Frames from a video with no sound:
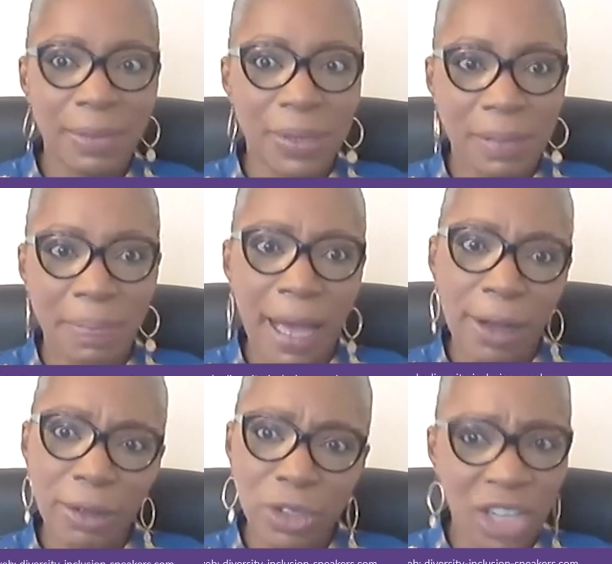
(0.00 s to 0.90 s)
It was
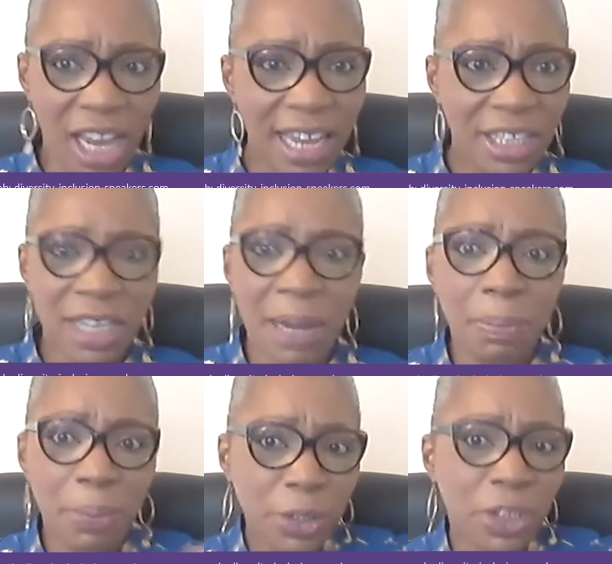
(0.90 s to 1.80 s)
about change
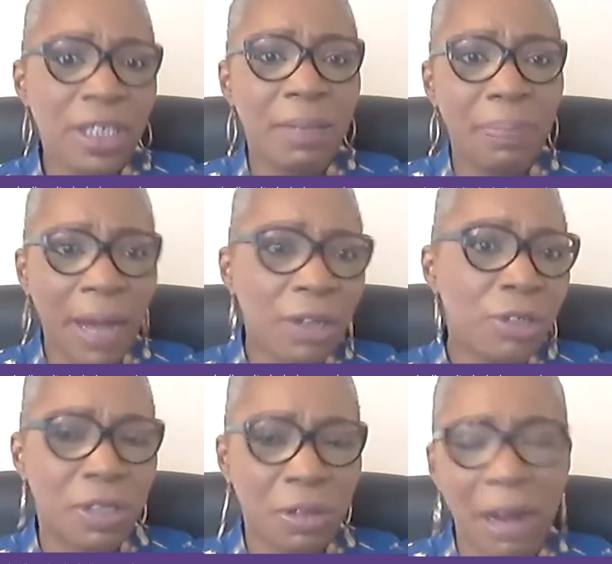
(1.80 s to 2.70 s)
and pushing the
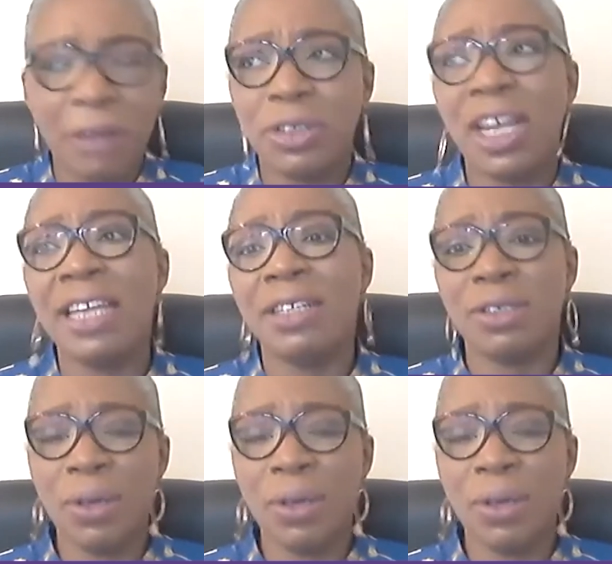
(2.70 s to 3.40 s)
boundaries around change.